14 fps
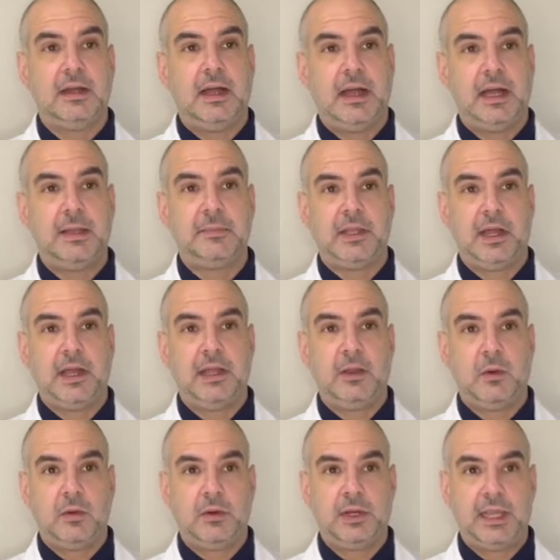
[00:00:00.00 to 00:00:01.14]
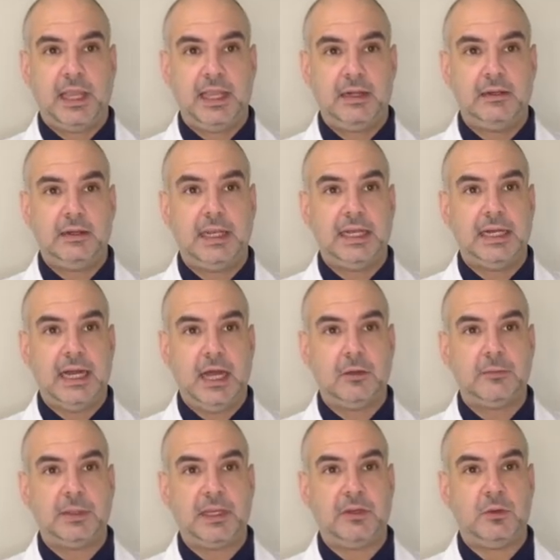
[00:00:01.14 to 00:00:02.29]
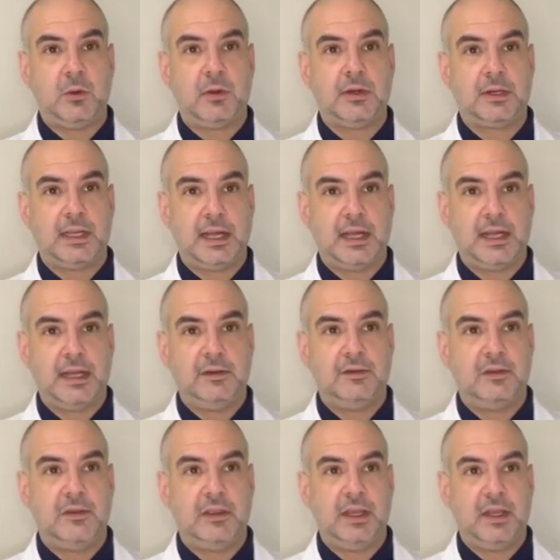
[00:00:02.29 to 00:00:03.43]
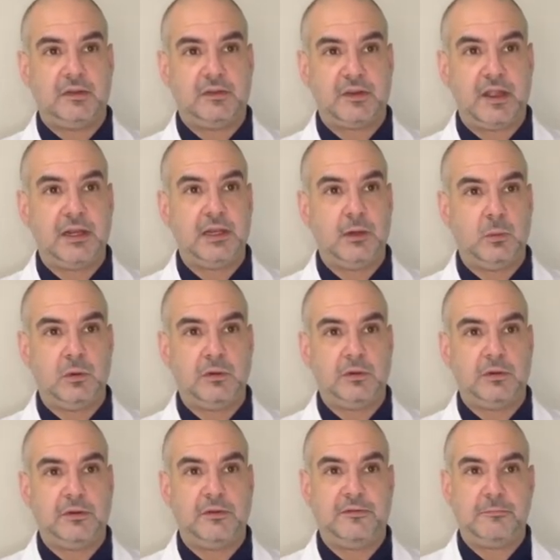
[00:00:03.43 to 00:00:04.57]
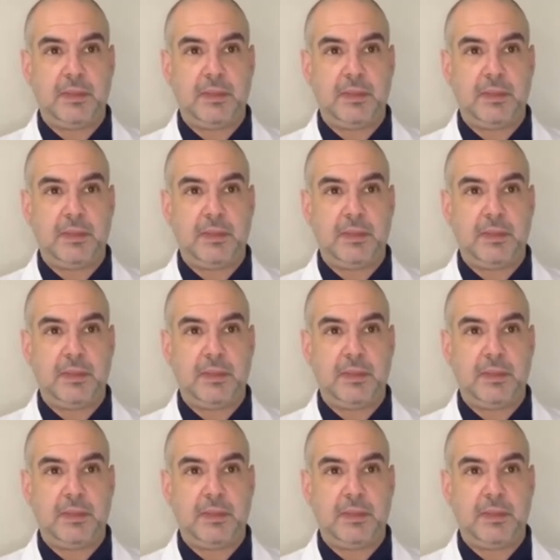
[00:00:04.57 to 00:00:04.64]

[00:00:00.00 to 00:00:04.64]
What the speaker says: I'm Guy Orgate, and I'll be your guide to the exciting world of